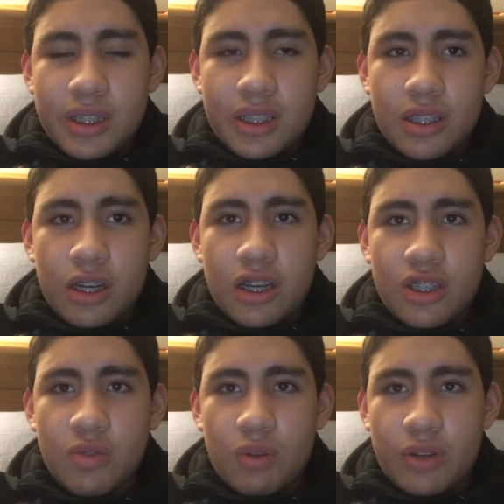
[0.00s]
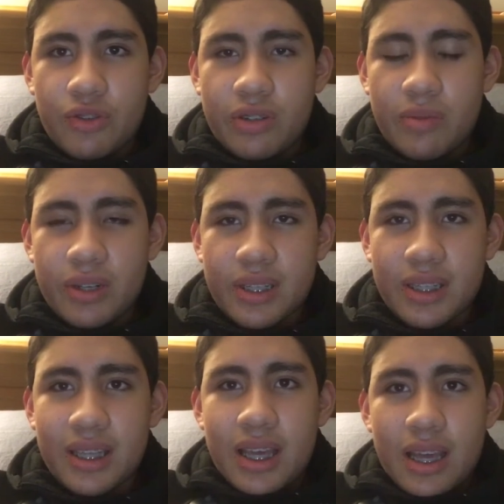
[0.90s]
and it's also one of
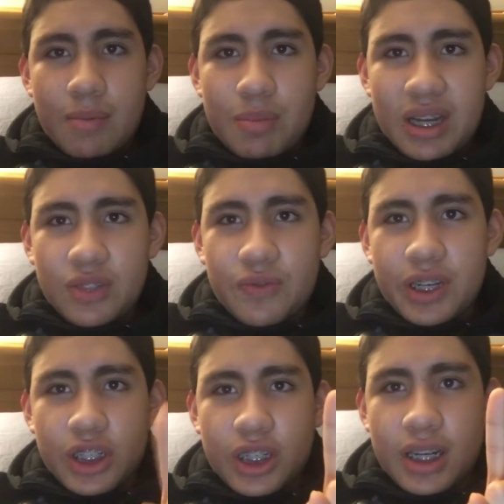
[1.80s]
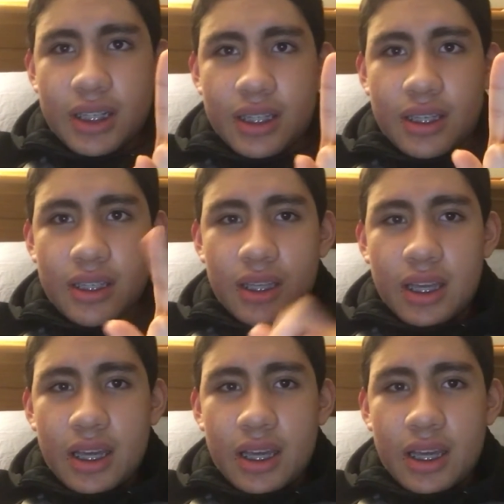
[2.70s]
DreamWorks' best franchises,